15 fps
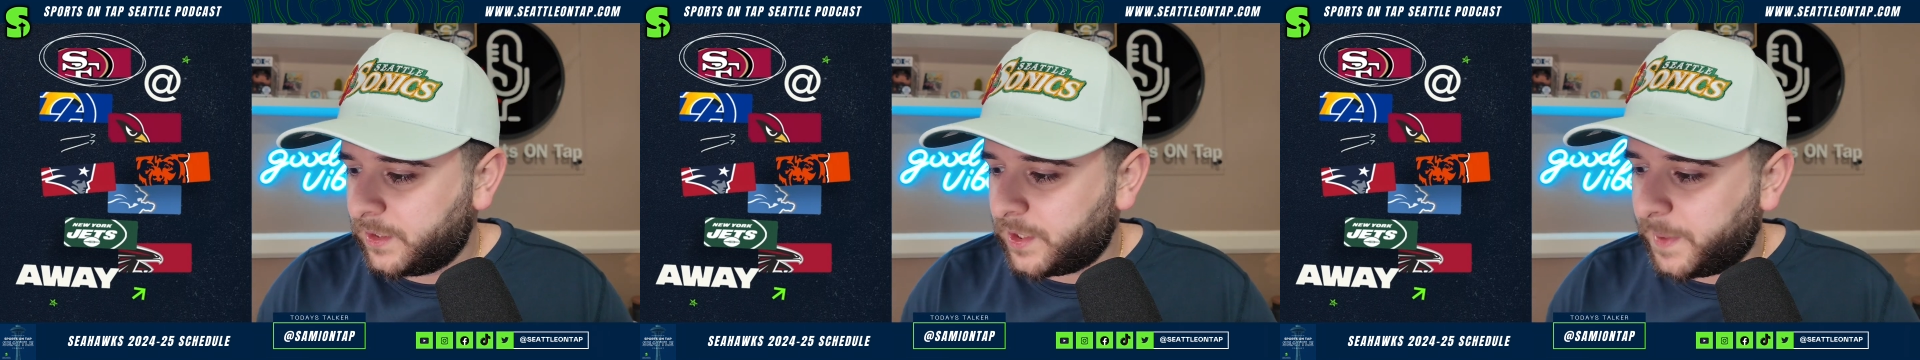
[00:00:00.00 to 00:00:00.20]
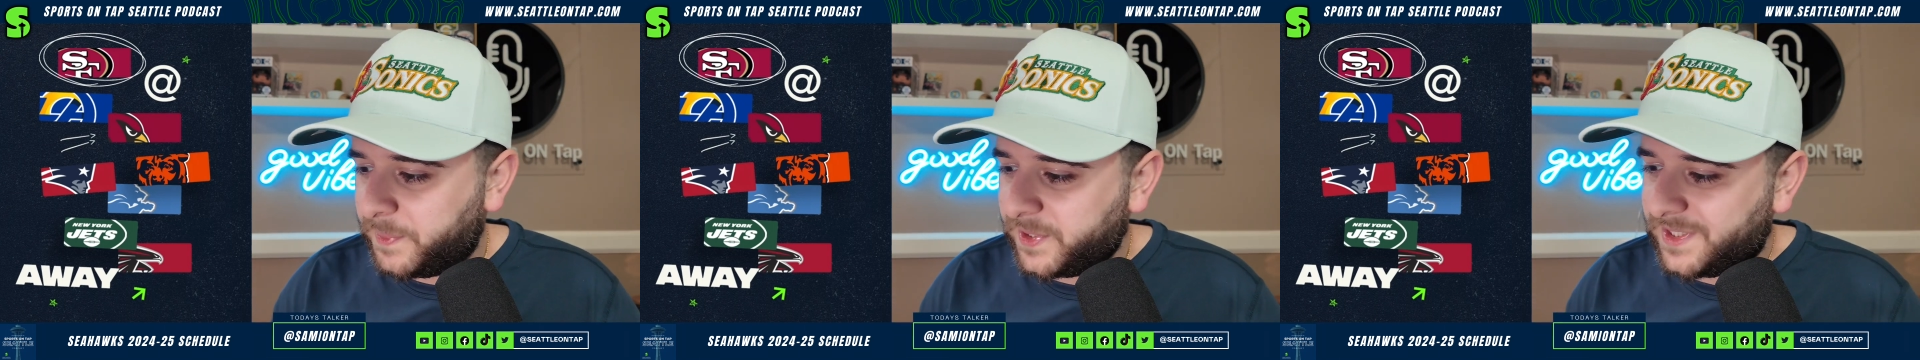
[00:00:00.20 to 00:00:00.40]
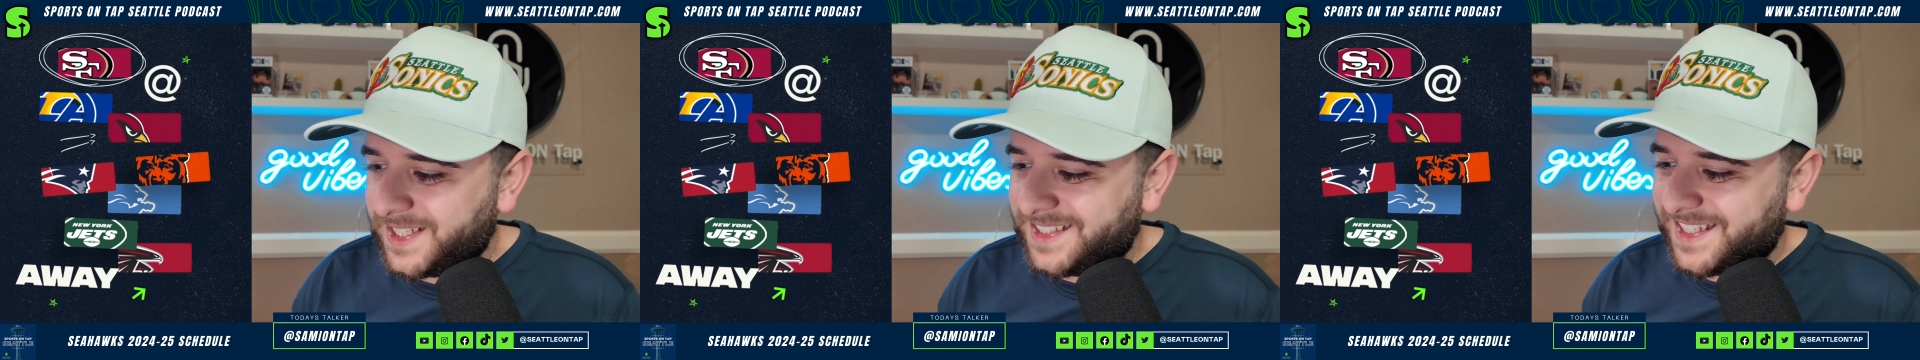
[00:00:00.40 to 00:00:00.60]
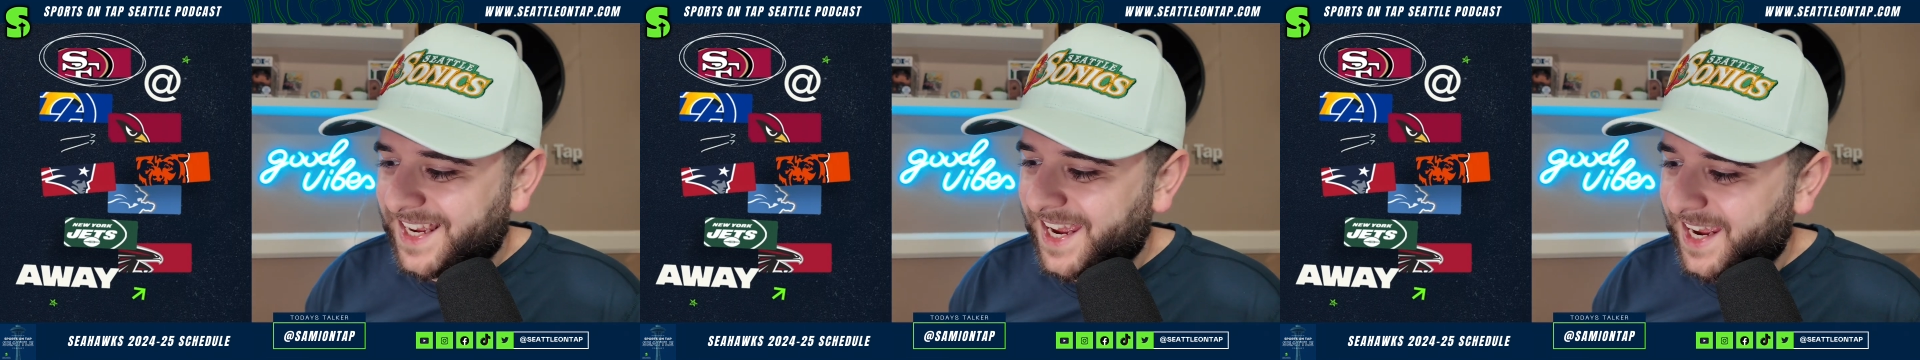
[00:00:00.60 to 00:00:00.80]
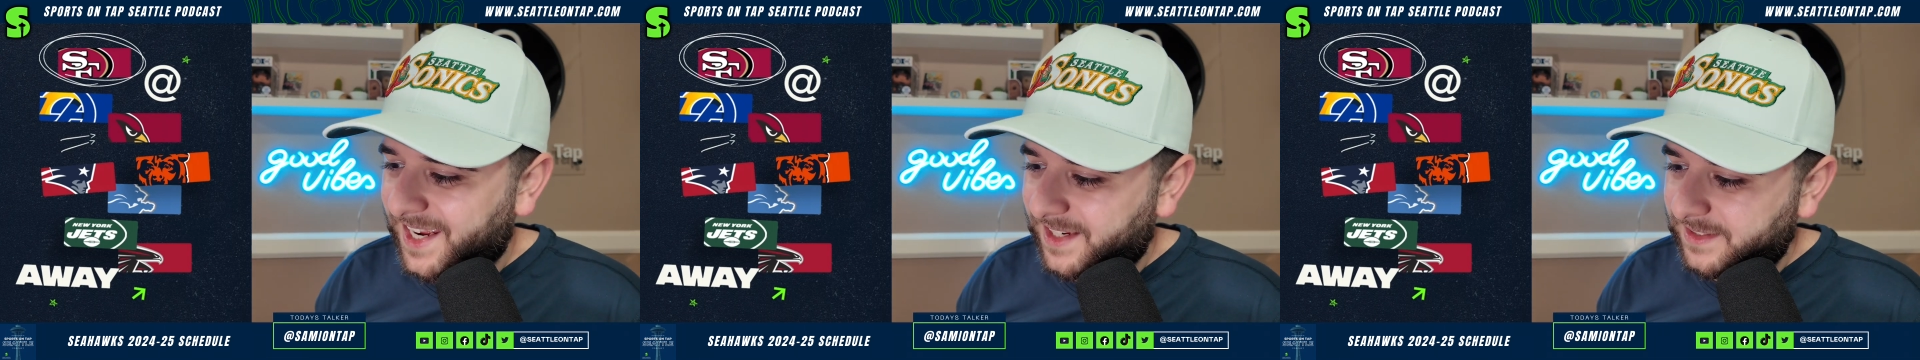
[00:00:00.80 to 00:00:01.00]
So, that puts us
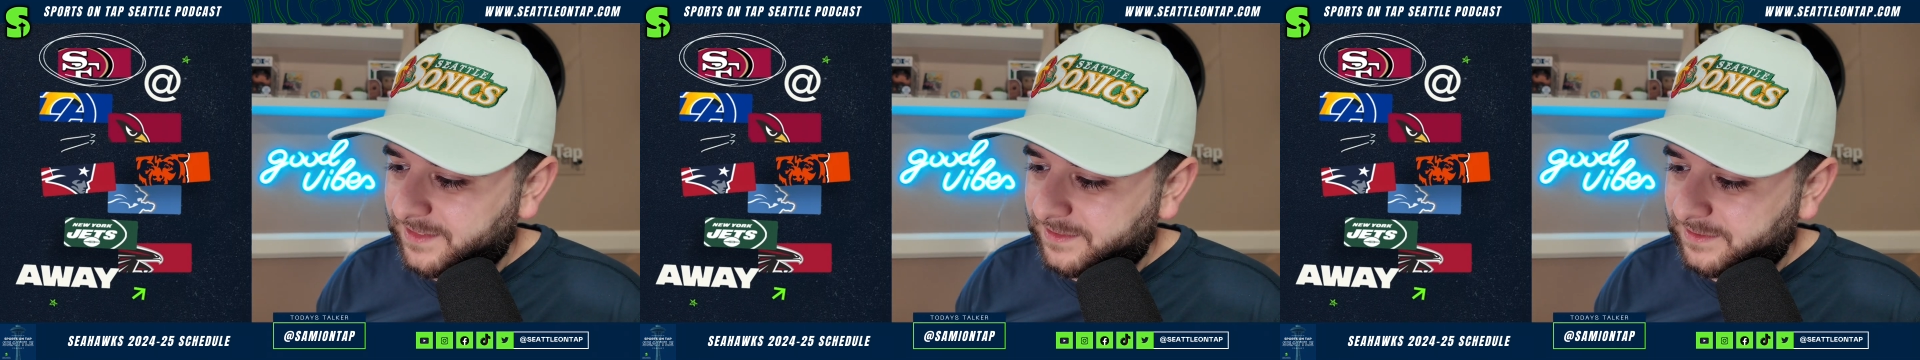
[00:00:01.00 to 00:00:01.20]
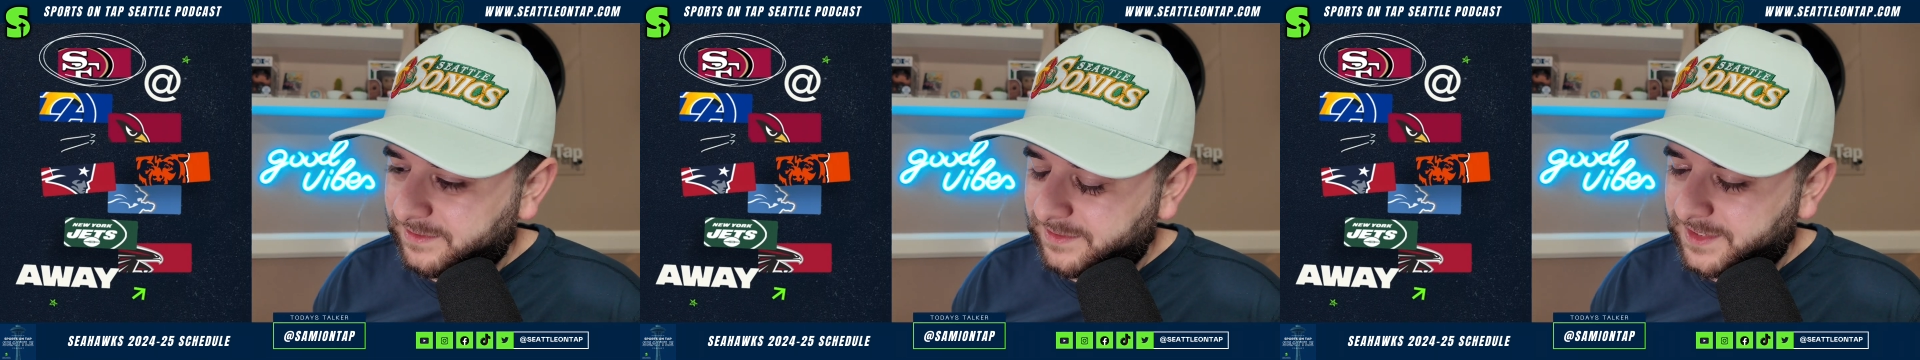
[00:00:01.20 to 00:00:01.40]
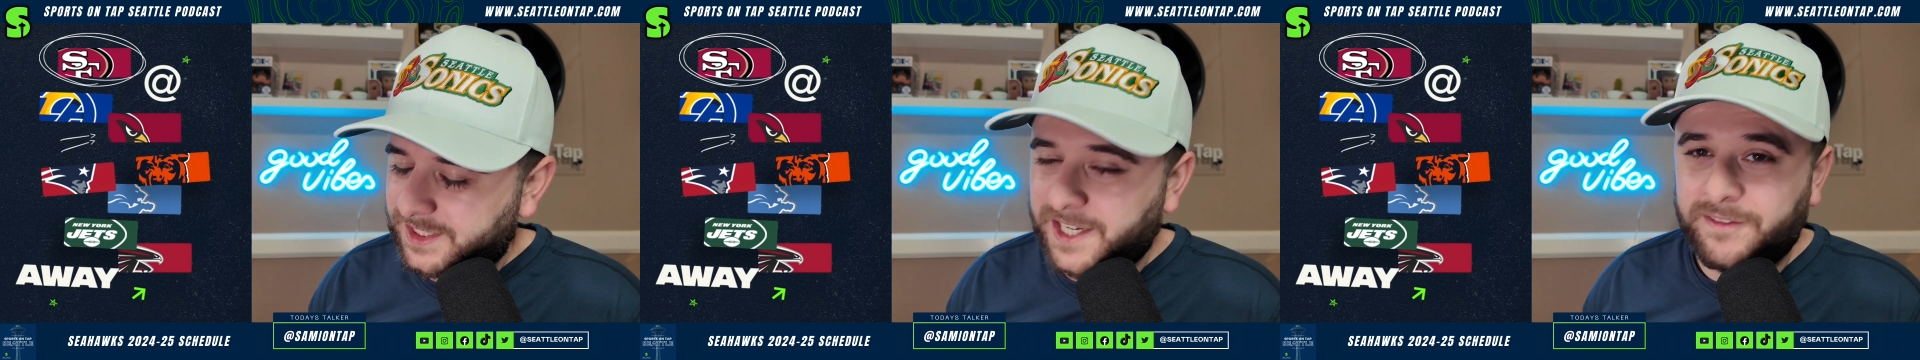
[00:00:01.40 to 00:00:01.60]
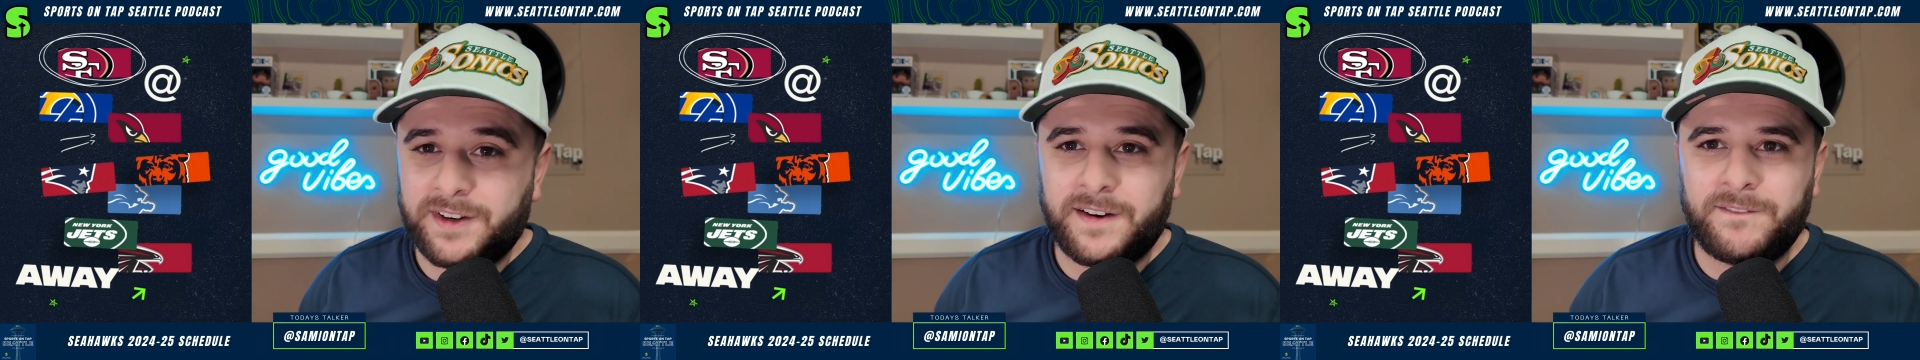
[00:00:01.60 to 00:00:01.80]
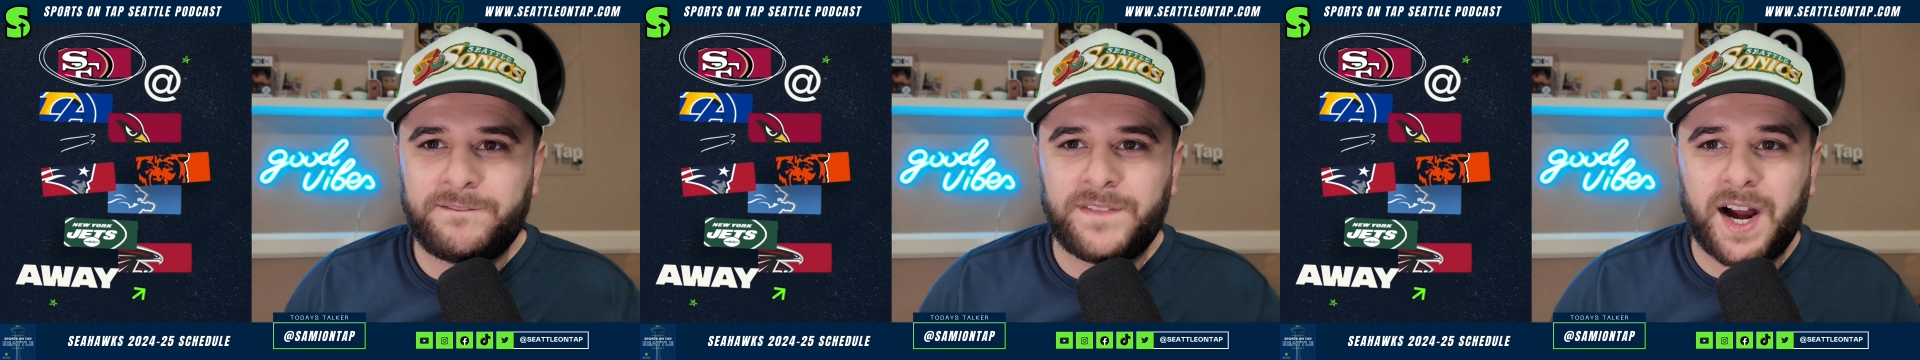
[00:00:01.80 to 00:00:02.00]
at
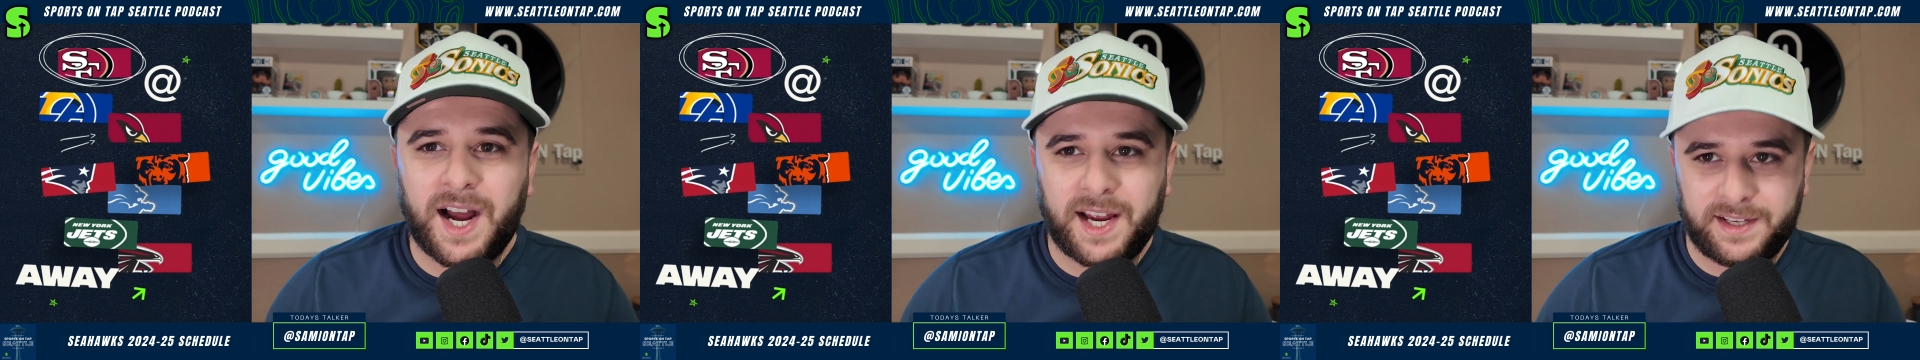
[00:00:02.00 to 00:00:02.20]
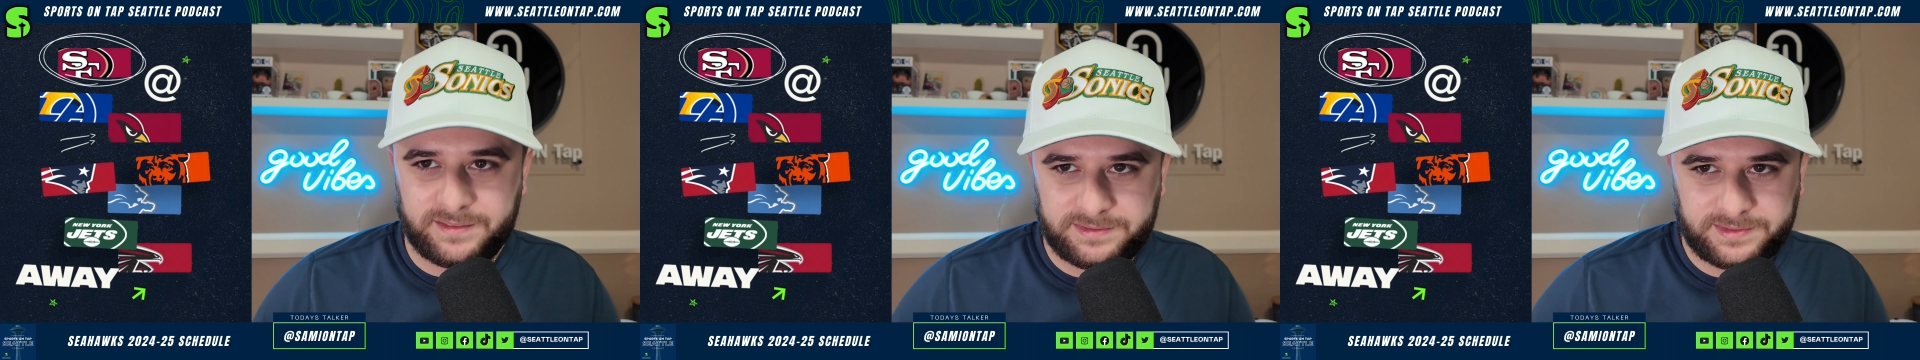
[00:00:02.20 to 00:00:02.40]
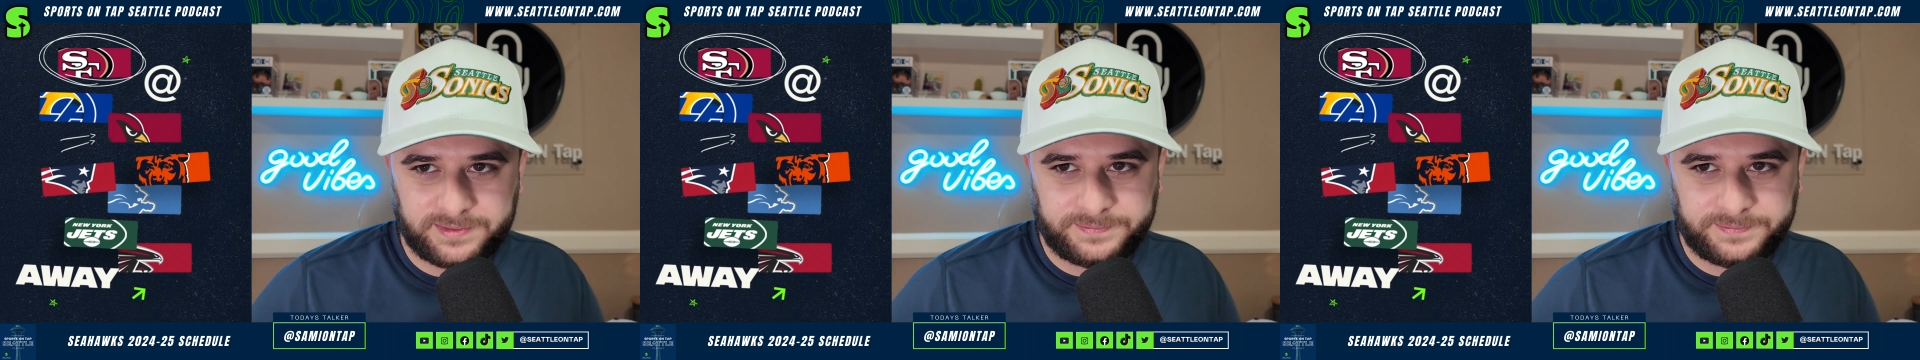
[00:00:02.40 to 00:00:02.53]
7-5